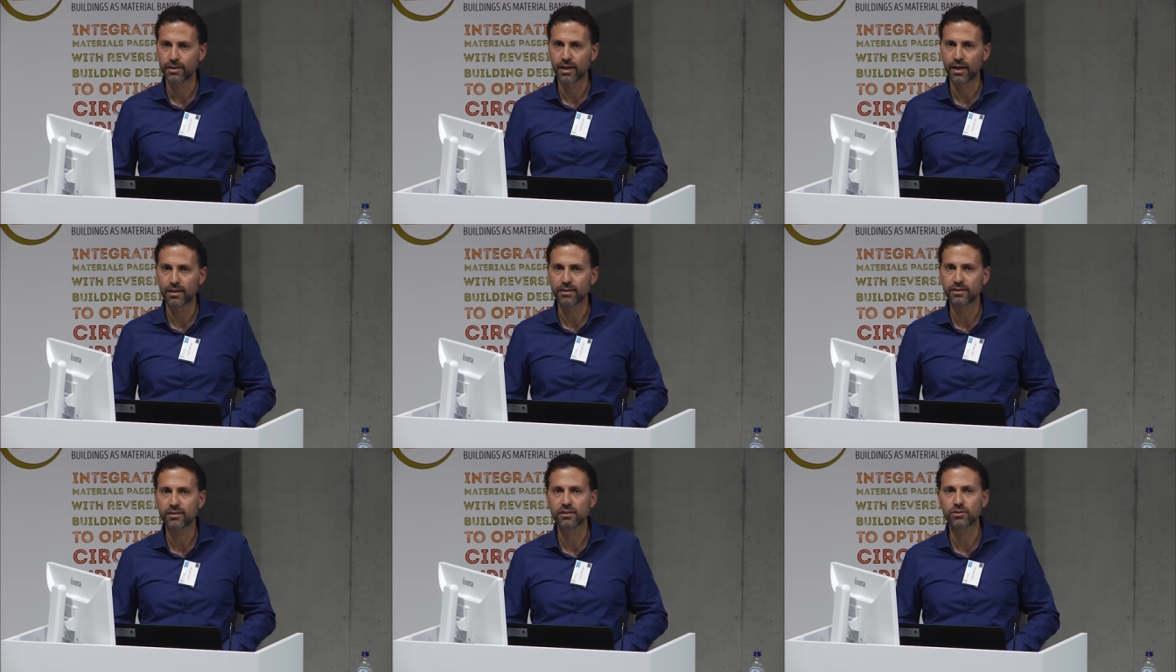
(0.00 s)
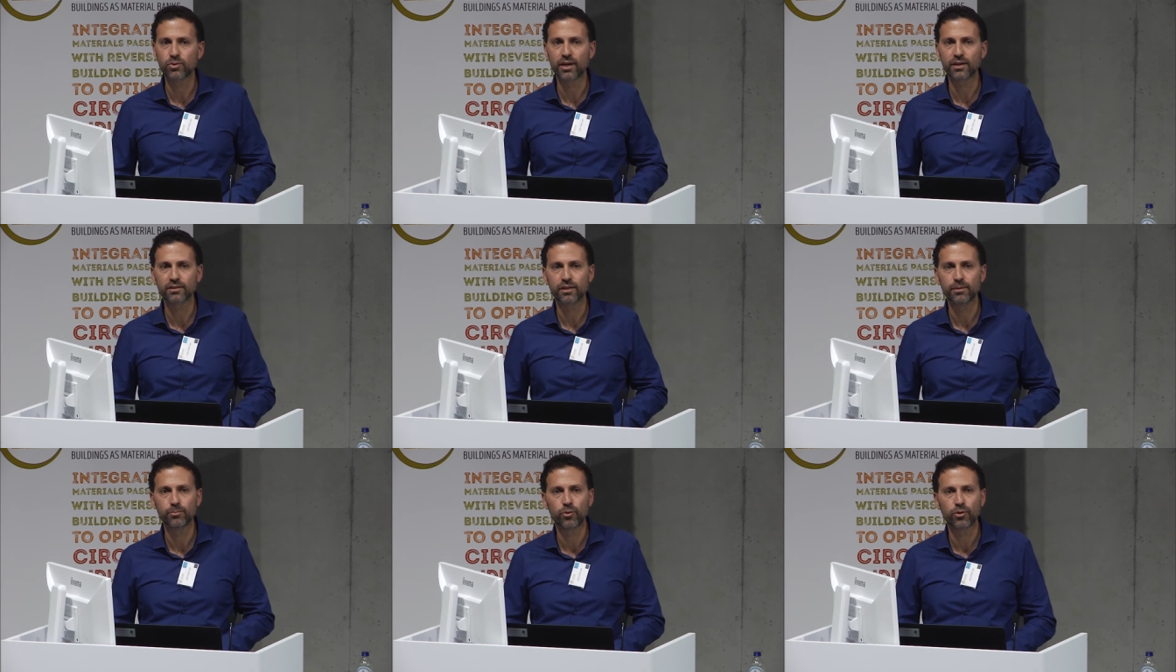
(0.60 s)
And this is where
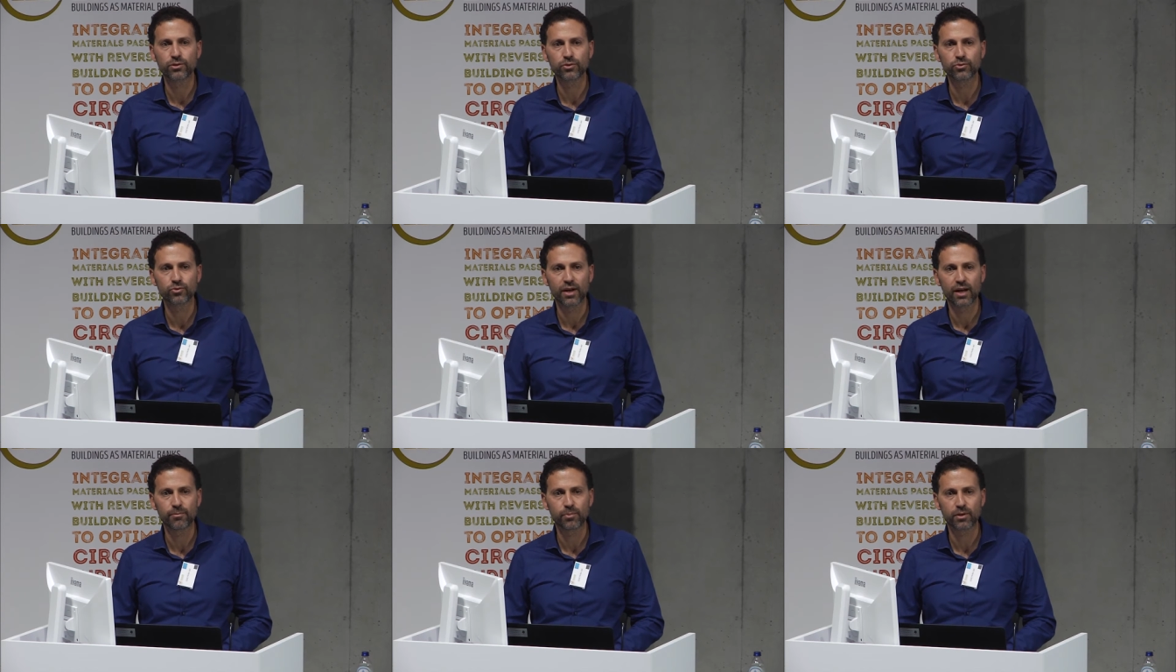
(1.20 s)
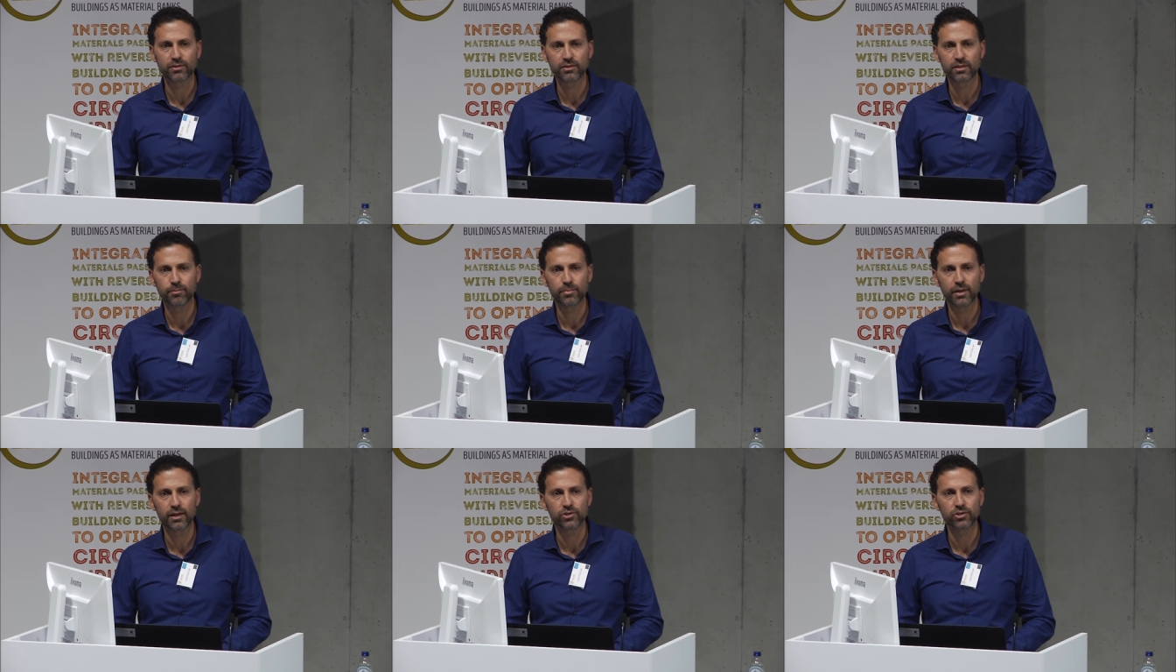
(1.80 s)
it's important to have
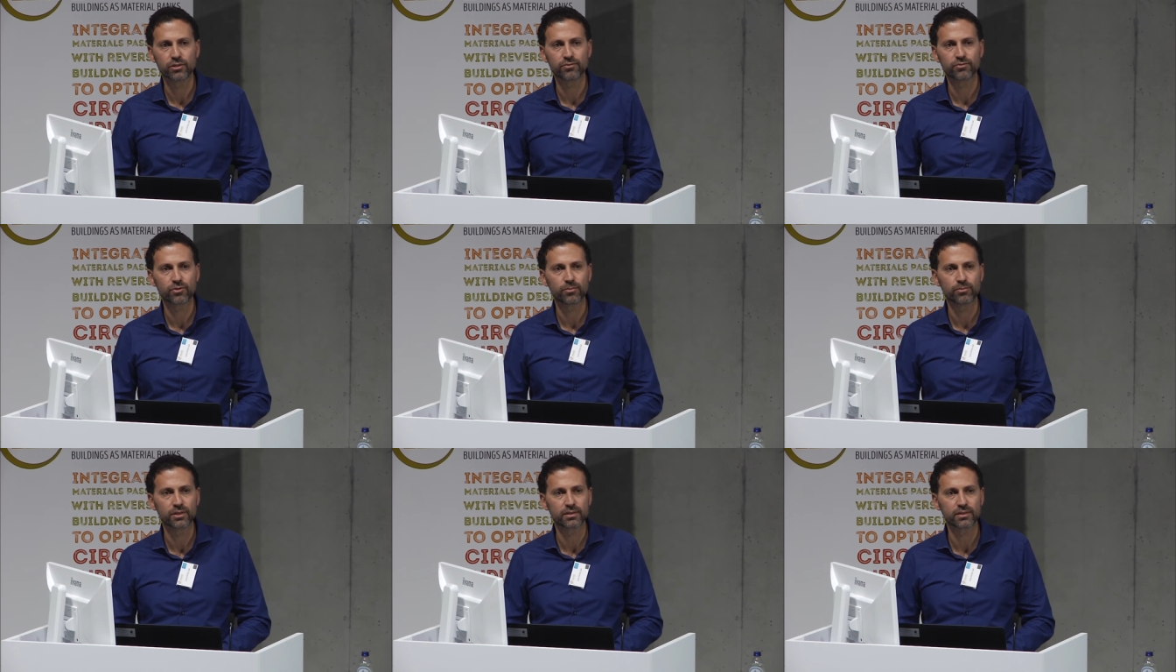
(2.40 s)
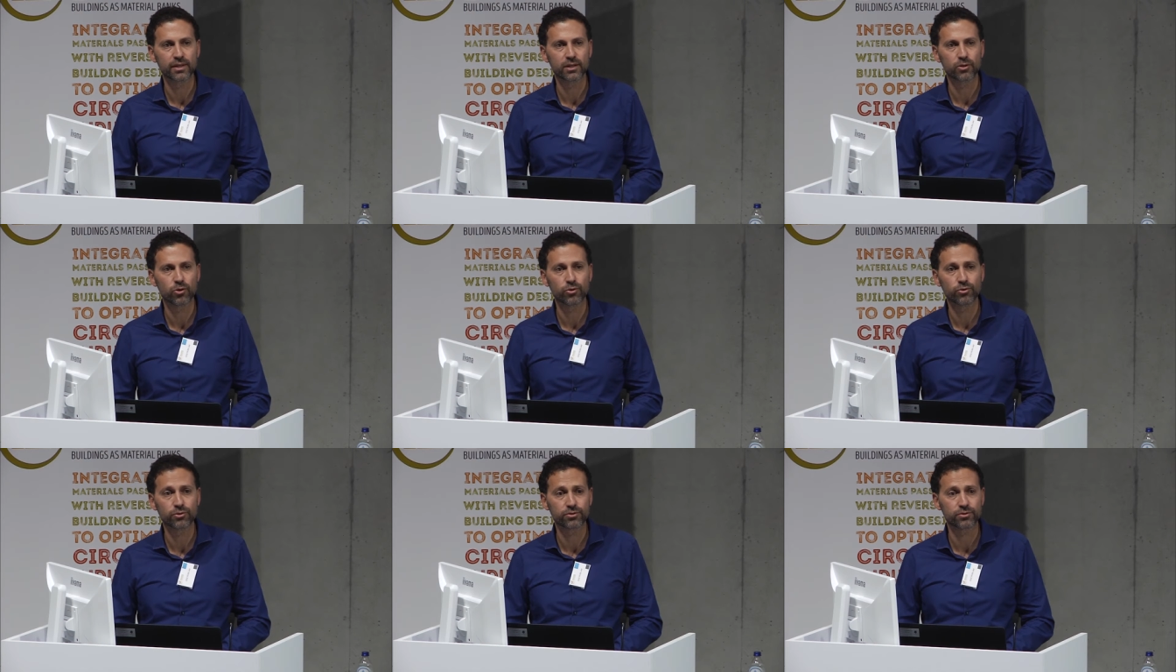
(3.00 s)
participation from the
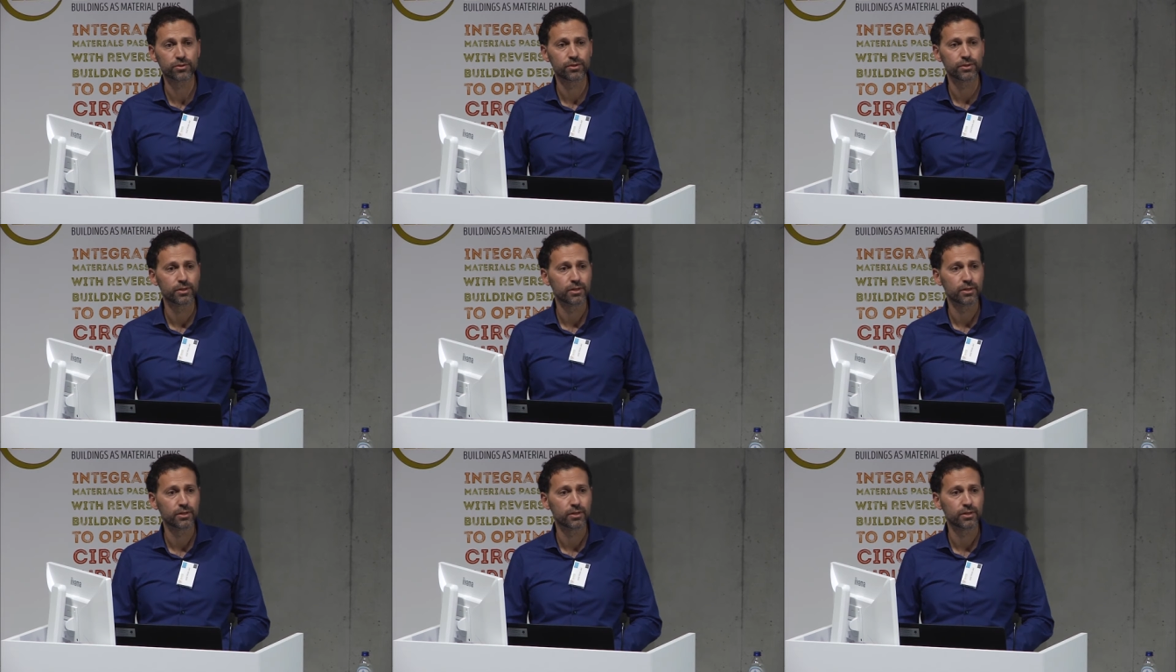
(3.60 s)
stakeholders.